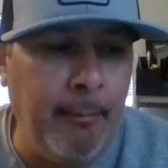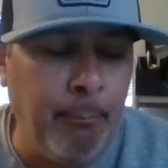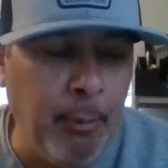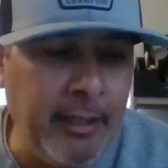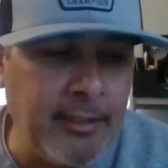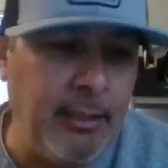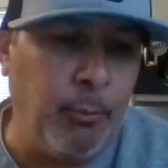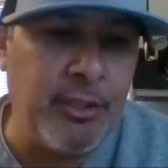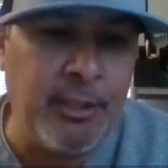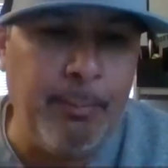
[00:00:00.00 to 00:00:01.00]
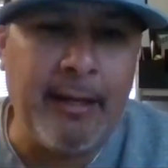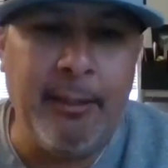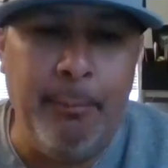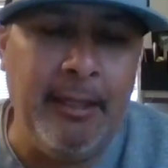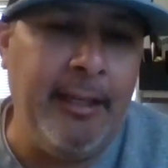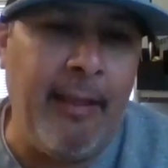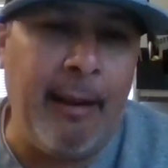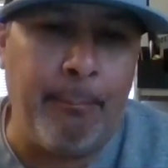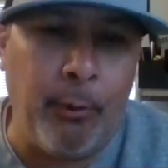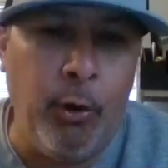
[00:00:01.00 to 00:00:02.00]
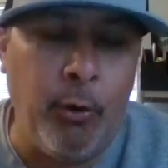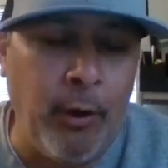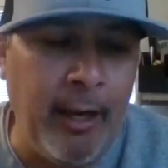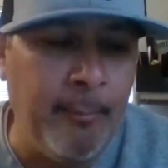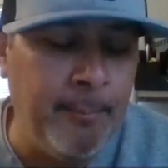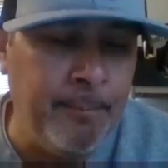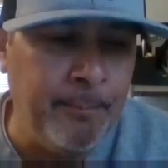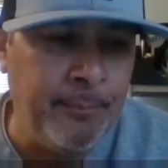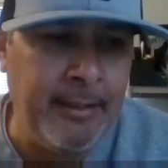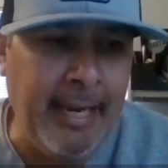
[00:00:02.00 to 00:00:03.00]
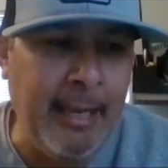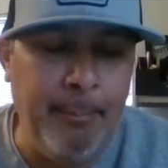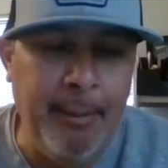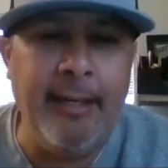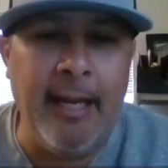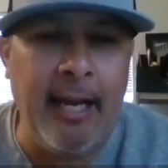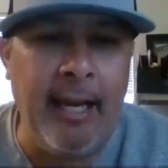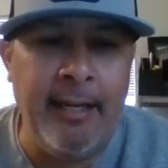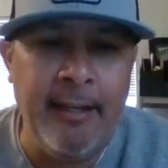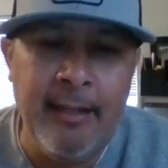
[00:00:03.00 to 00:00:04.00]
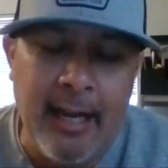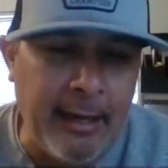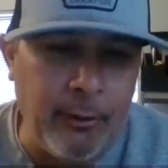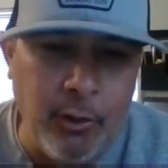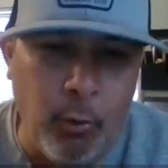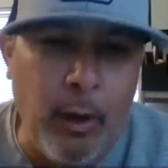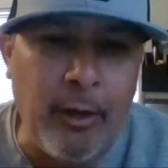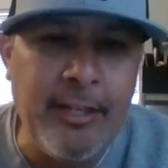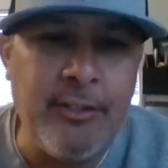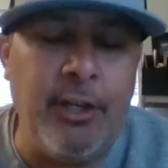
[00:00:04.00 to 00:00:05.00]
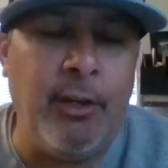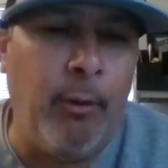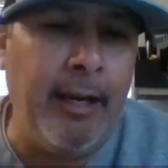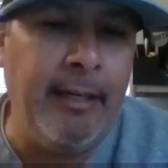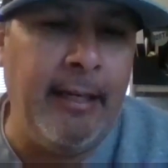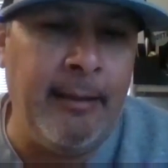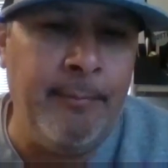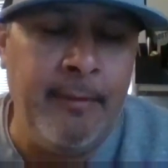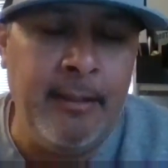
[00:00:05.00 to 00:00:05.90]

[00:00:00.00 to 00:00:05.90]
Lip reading: bringing some respectability to that program can't be denied. I don't know where he's going to wind up.